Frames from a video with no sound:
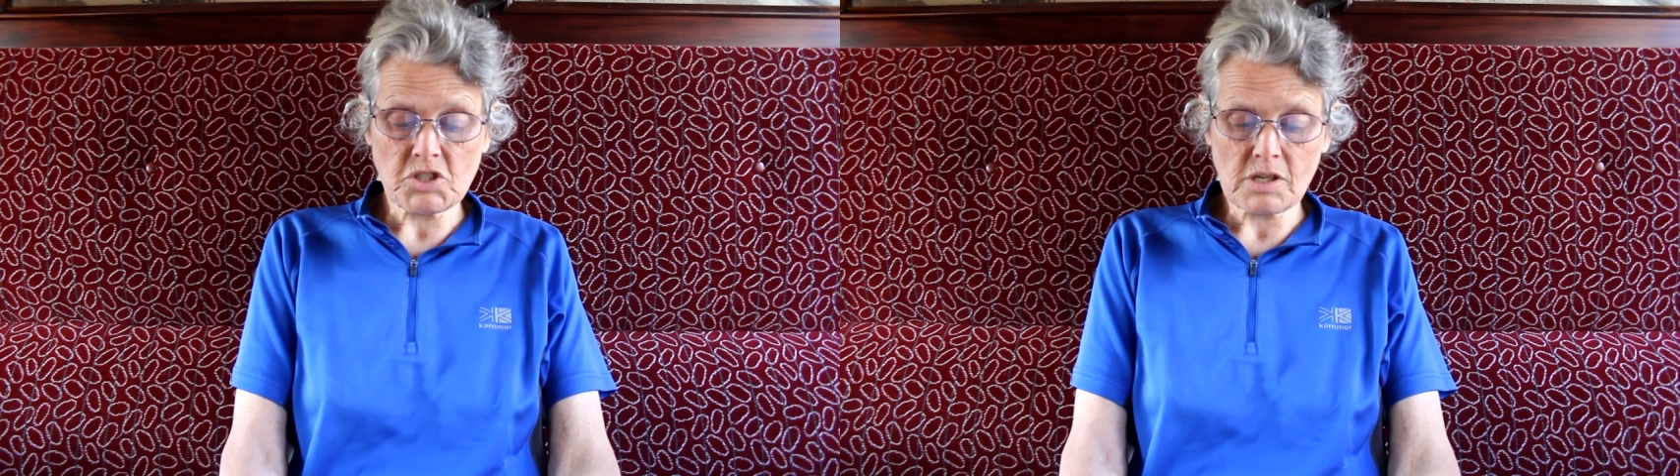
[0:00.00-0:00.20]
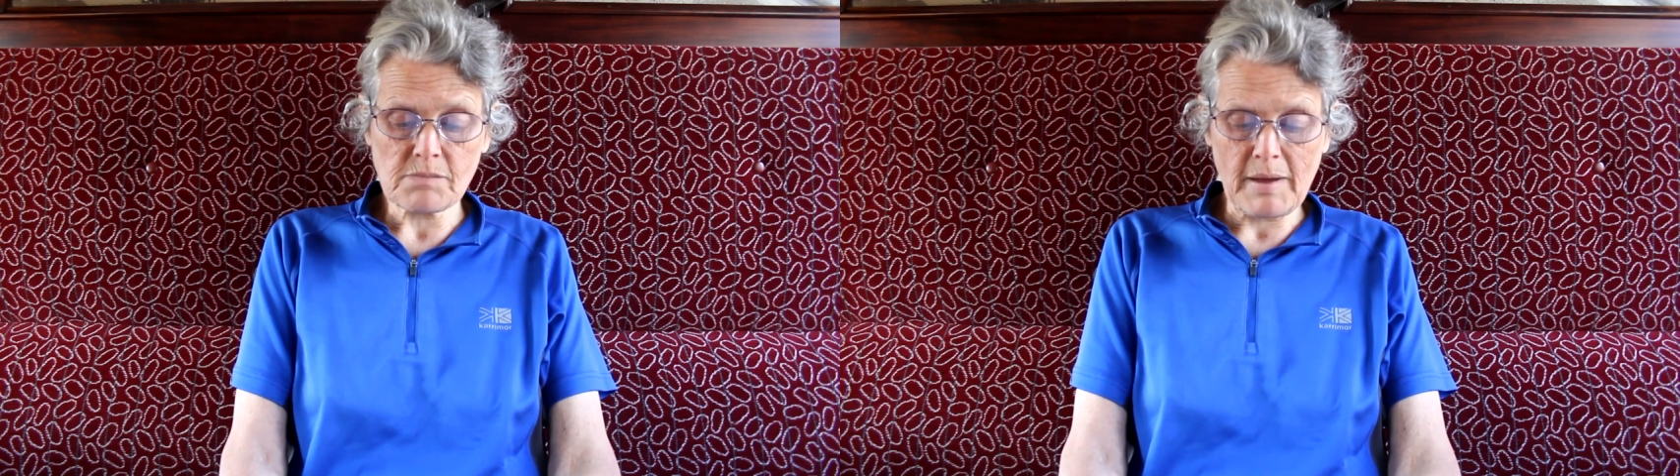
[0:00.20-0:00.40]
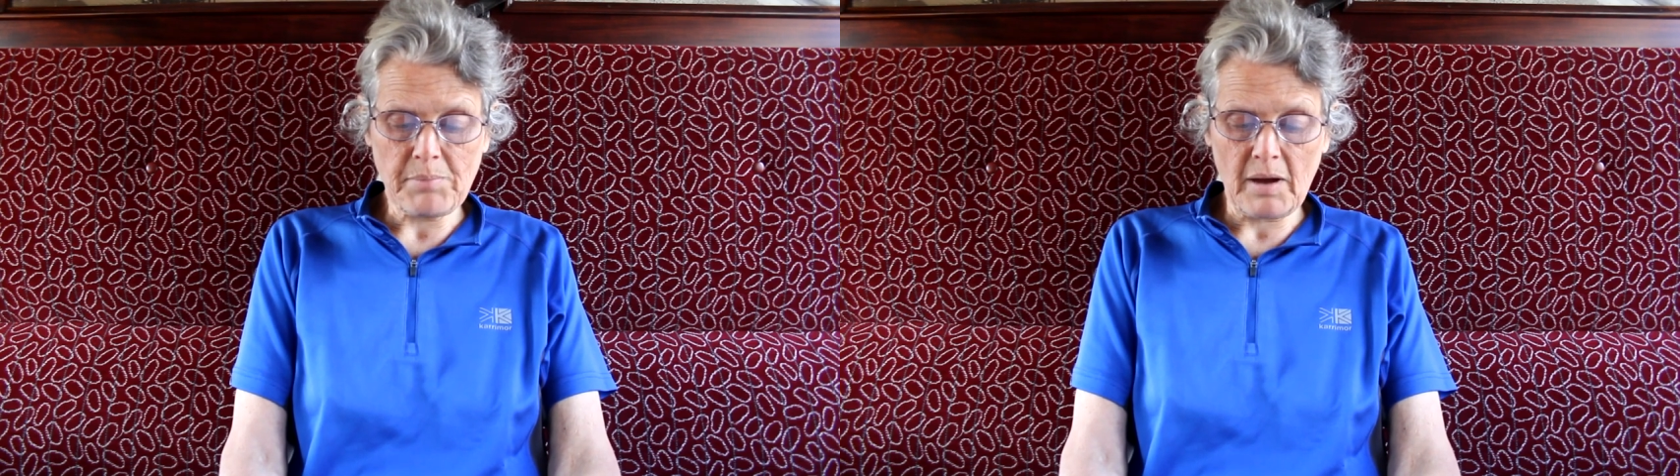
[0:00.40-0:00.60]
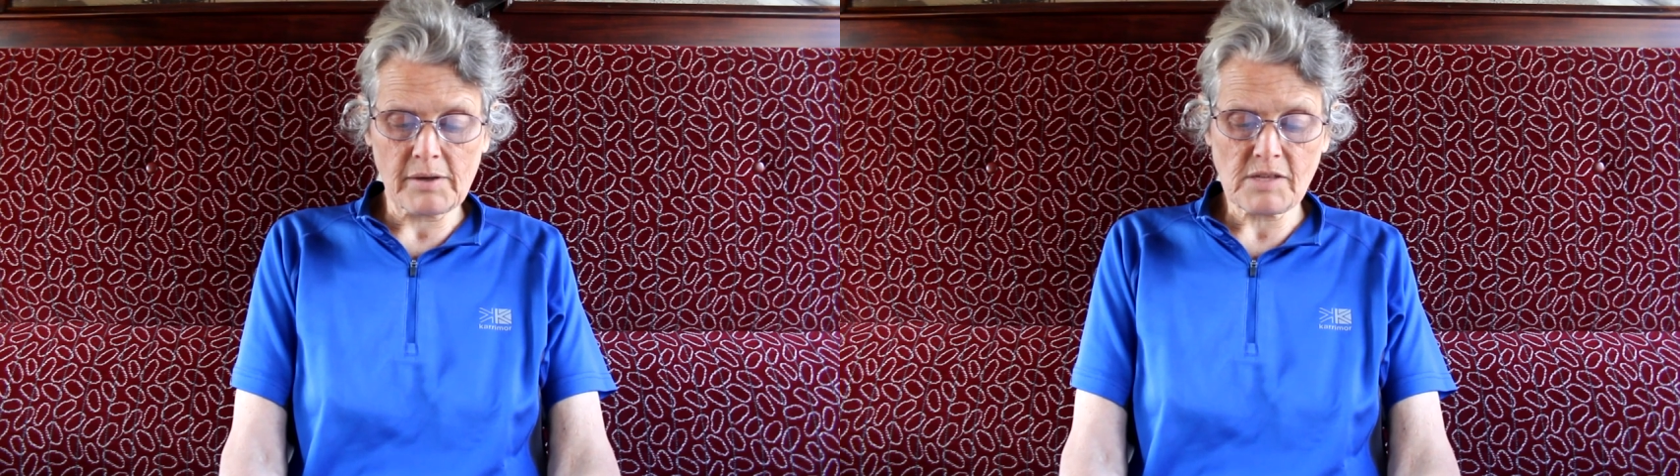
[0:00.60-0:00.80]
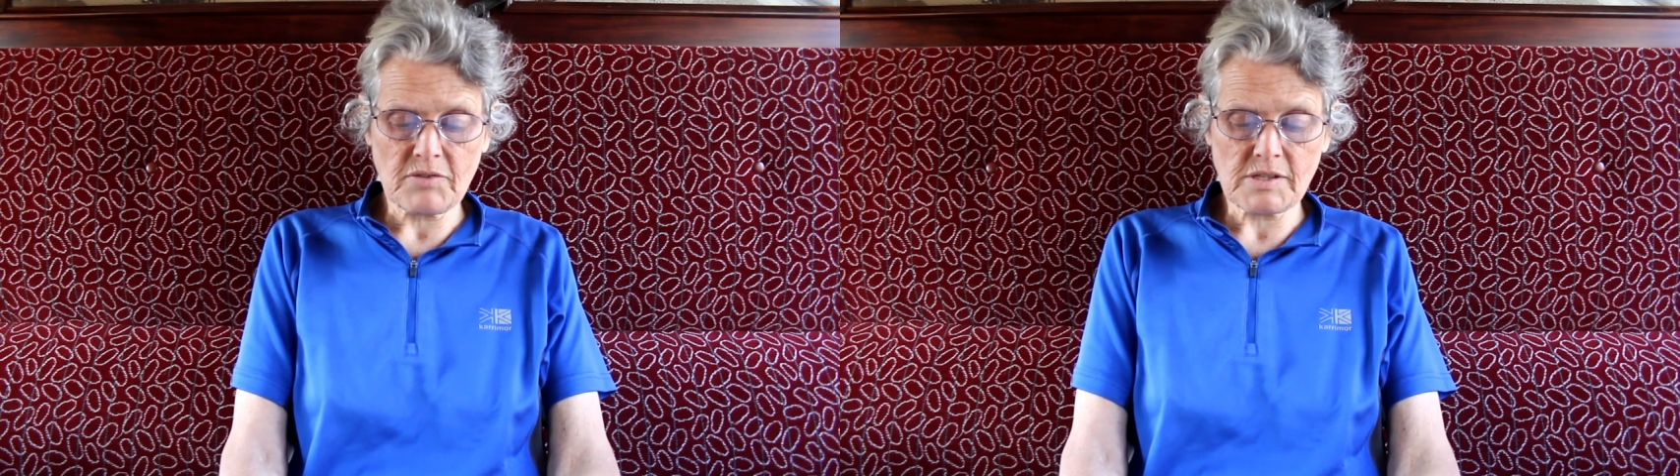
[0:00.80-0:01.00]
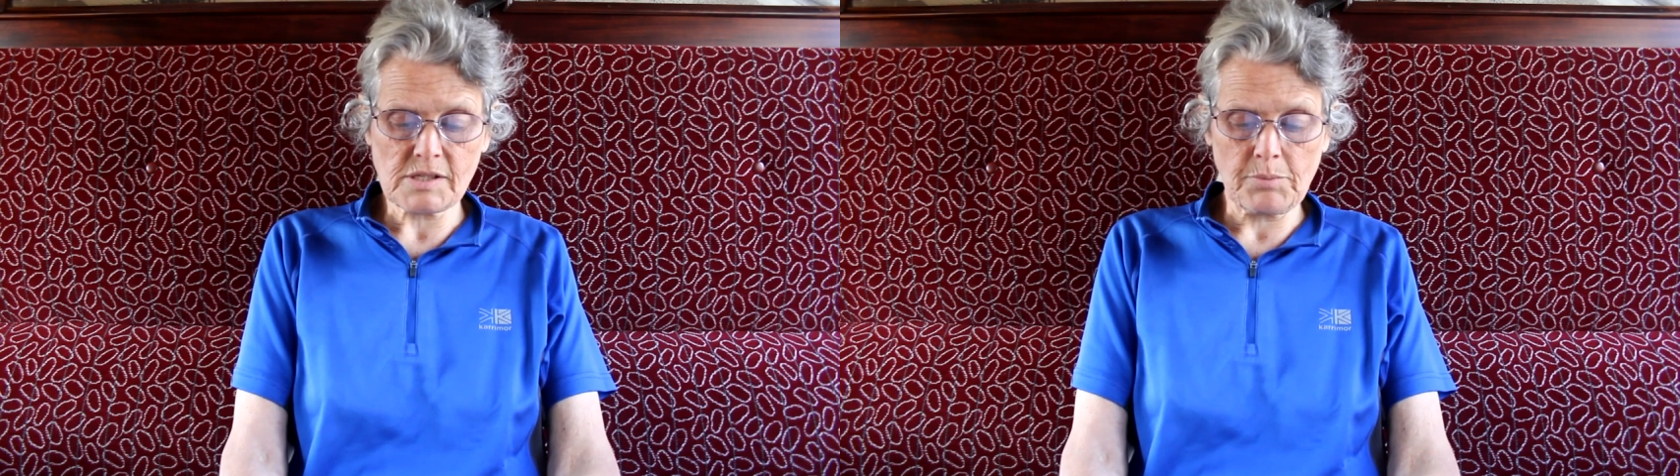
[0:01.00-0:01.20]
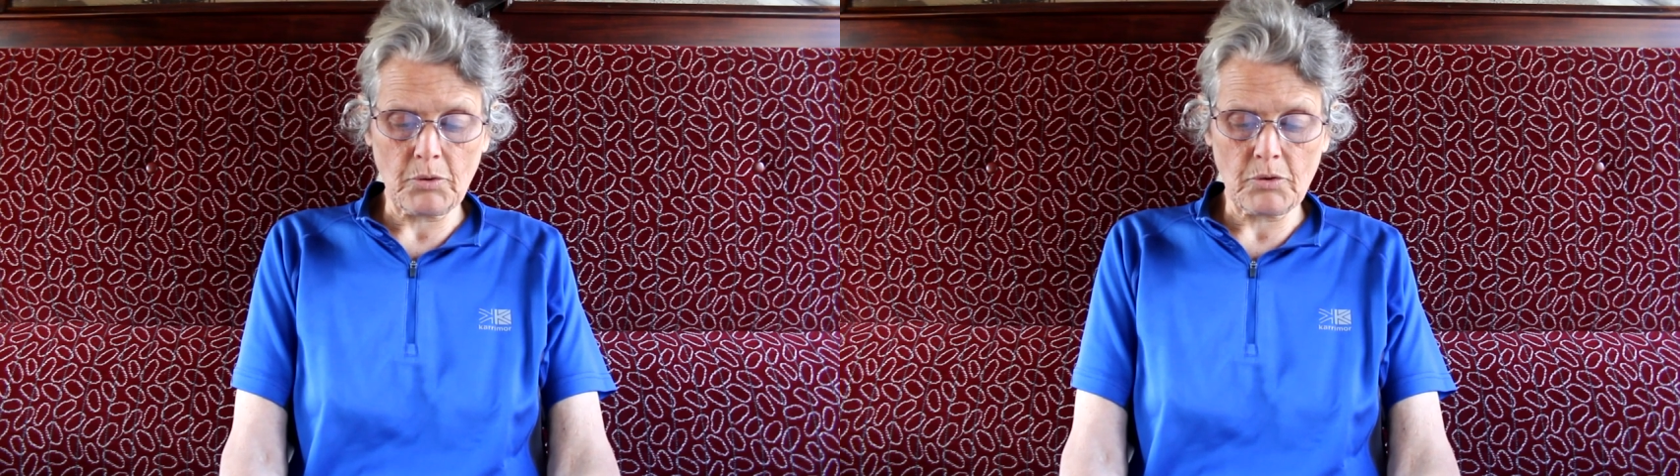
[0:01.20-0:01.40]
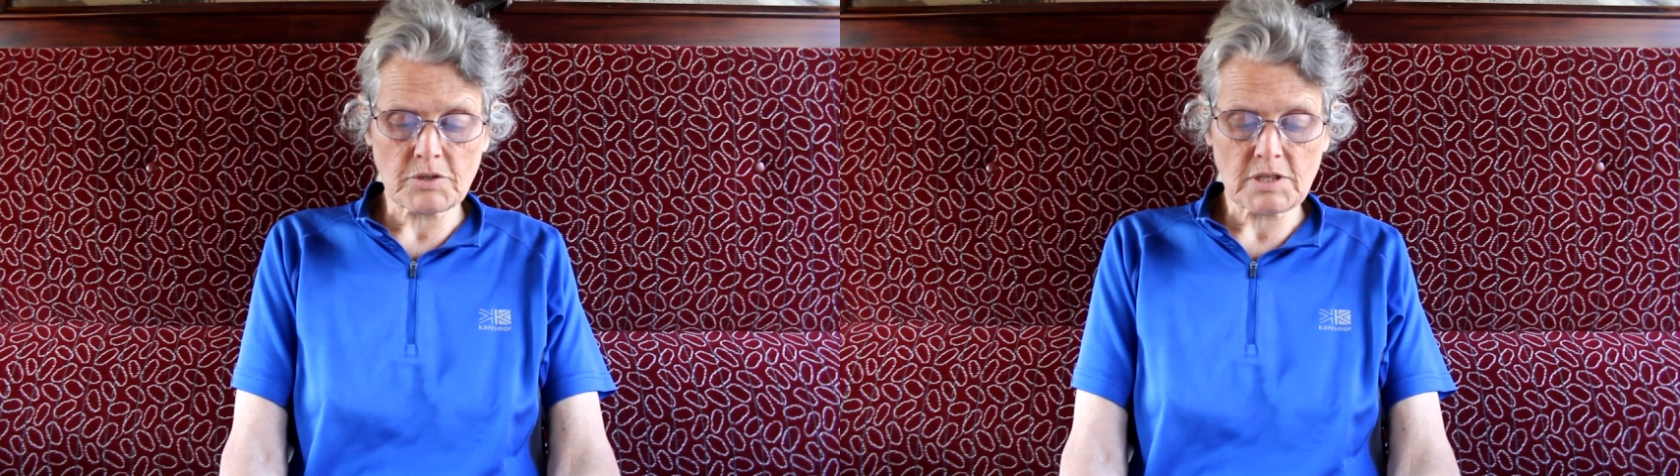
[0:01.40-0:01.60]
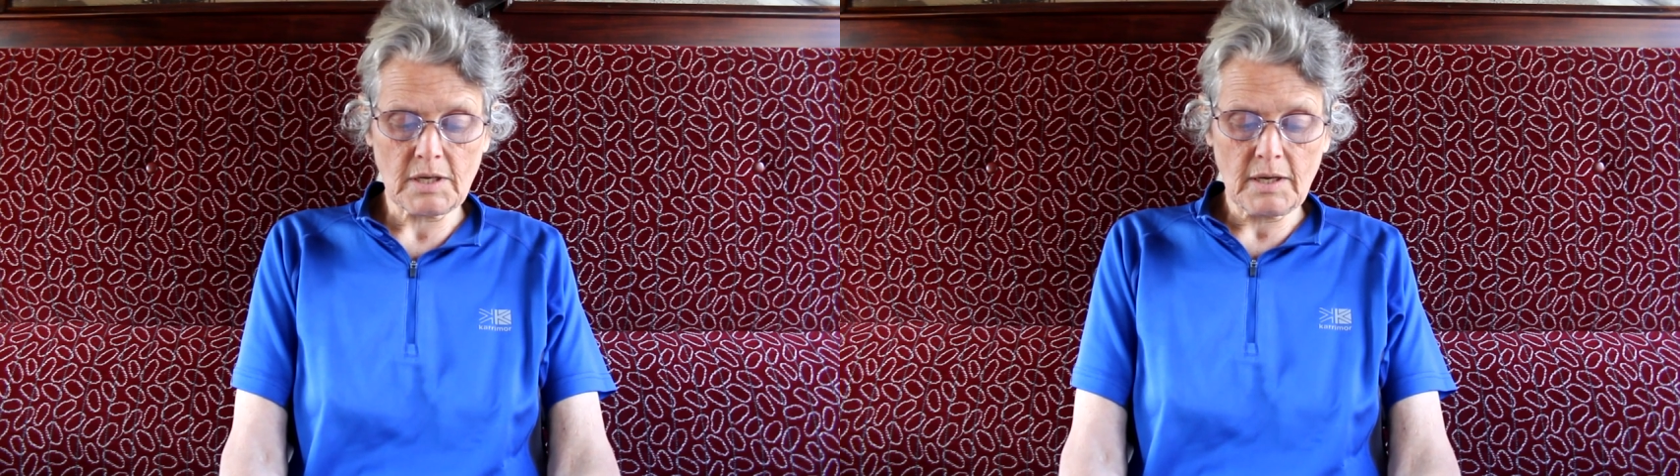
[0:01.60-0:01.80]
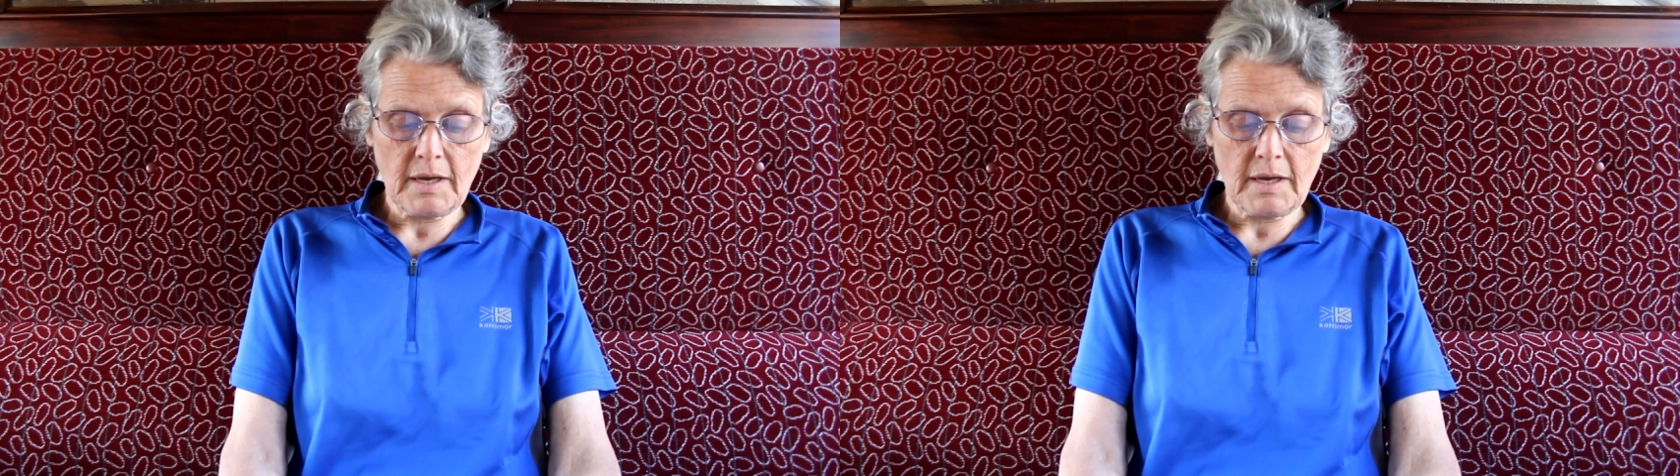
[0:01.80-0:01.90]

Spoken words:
just my partner for support,